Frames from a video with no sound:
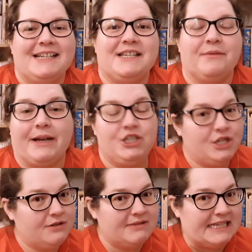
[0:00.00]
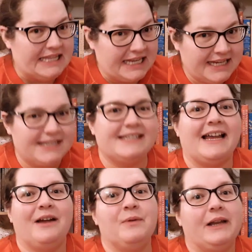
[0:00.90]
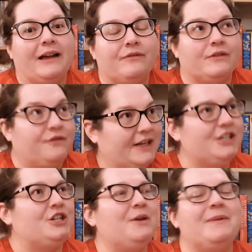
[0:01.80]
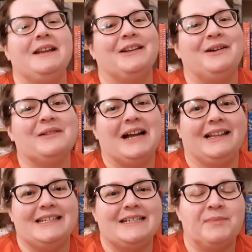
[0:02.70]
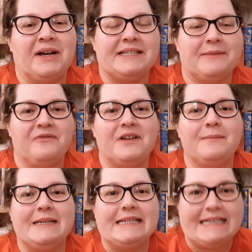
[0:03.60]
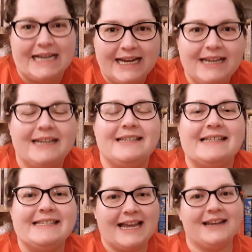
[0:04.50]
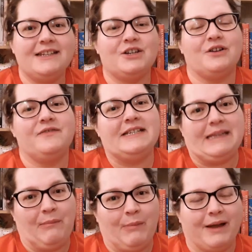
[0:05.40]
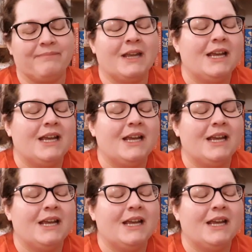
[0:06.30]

So as you see this, I will have finished opening the whole calendar but as I'm filming today it is the 2nd of December.